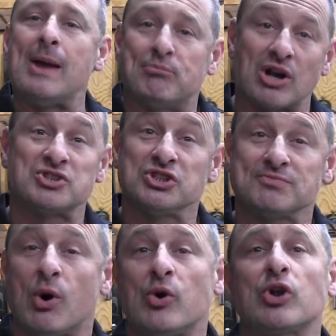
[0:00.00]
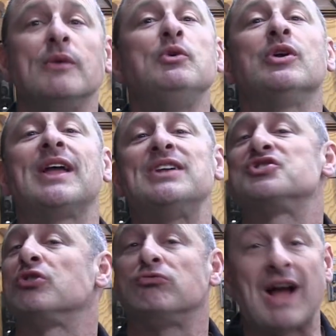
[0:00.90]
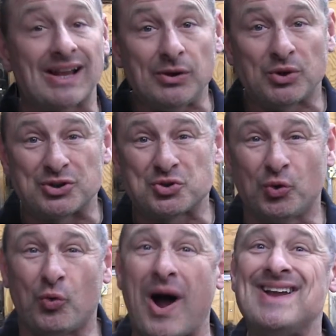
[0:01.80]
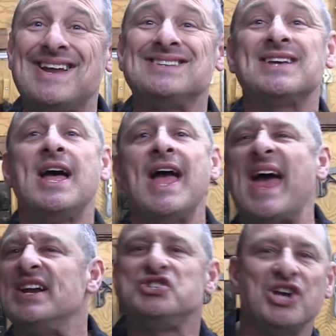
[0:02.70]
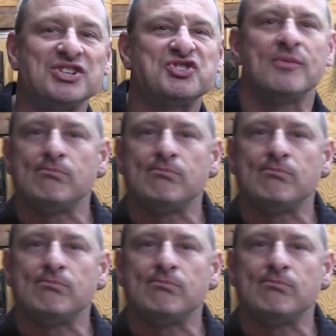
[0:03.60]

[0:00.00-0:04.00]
a brushless motor communicates directly with the tool windings and adjusts the